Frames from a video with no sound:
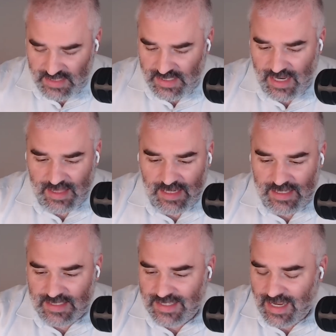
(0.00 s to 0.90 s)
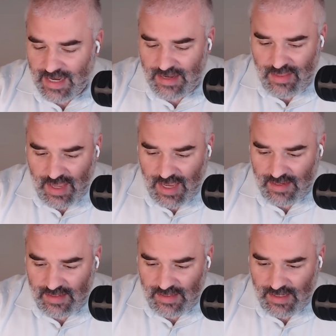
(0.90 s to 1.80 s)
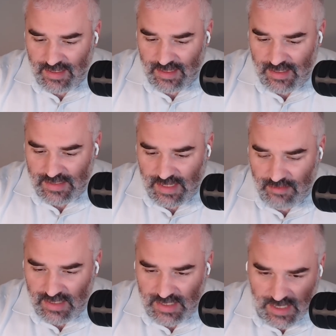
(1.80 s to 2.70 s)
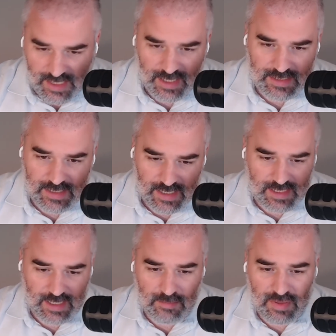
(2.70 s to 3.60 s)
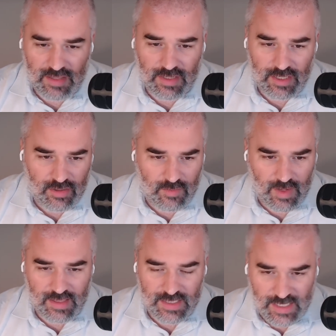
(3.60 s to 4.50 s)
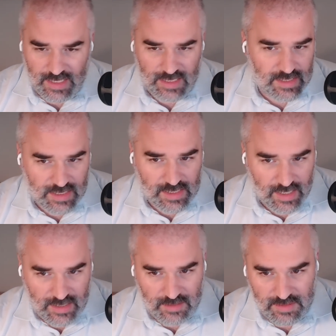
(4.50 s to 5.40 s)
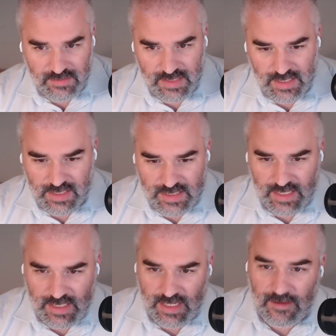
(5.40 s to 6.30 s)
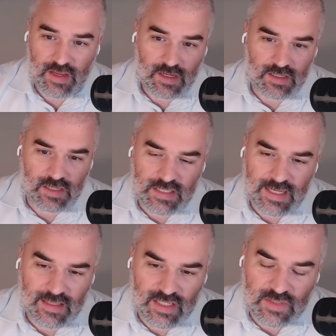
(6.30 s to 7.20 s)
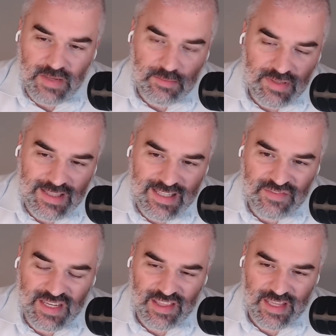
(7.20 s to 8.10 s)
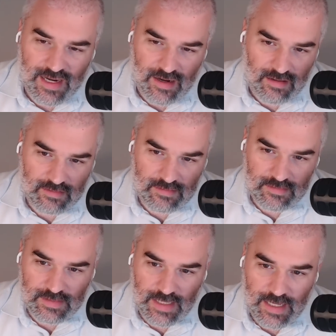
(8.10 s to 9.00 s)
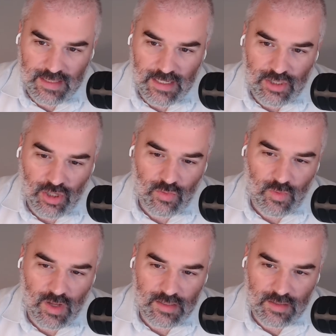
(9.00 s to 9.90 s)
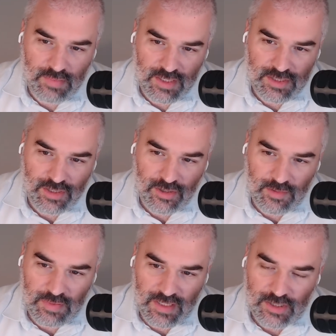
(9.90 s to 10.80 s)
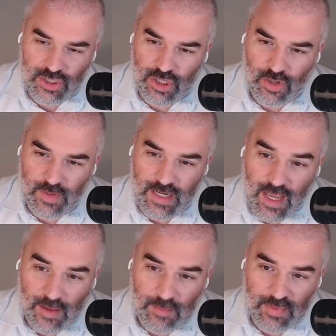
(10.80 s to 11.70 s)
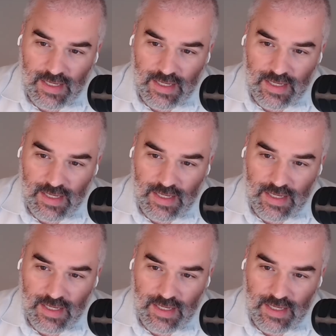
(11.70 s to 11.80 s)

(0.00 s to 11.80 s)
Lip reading: and they decide that it is a ridiculous idea. By the way, you know why the Zionists decided it was a ridiculous idea? Turns out there's people living there and they don't want a bunch of Europeans showing up.